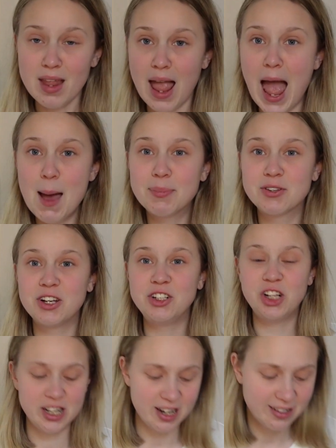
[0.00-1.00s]
Absolutely
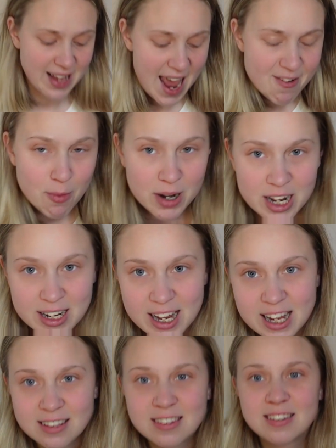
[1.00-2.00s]
genius. Everybody
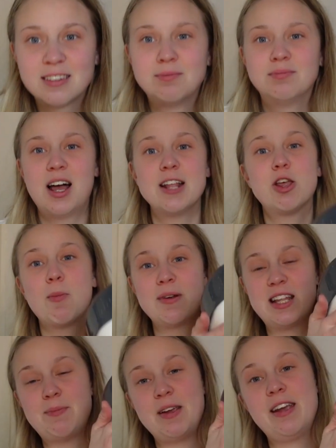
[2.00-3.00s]
needs a Tommy
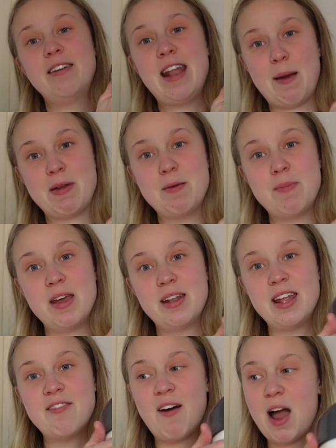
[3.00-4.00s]
Tippy nappy bin.
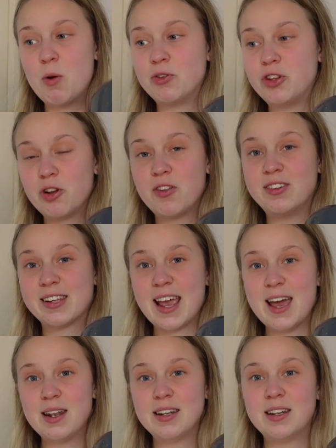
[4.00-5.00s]
If I were to do this
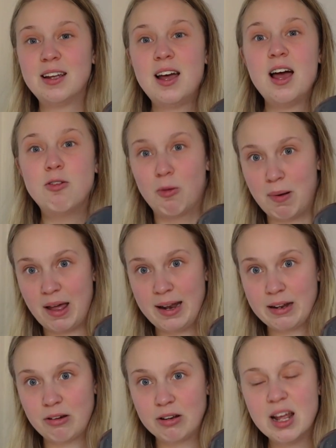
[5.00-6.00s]
again, not
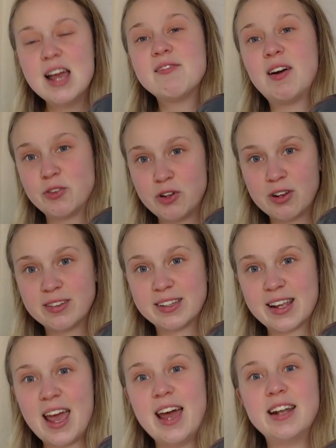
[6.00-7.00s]
planning on, if I were to do this
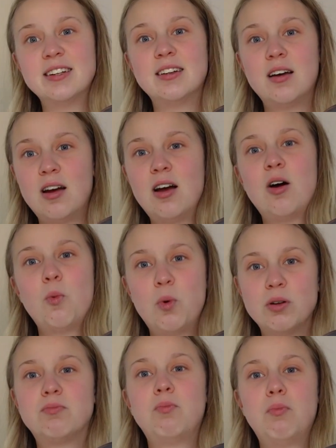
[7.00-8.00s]
again,
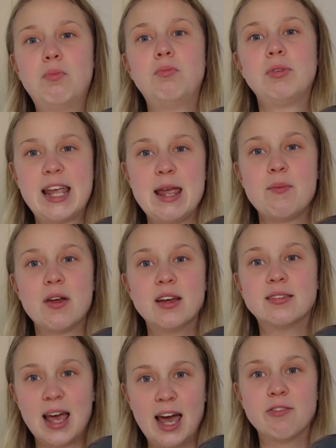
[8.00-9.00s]
would keep
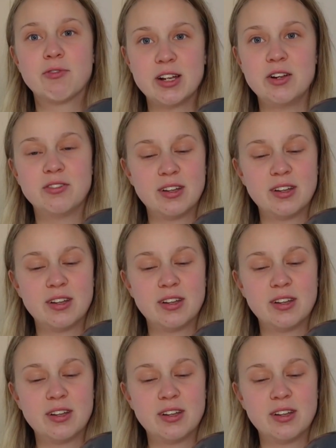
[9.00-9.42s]
this and reuse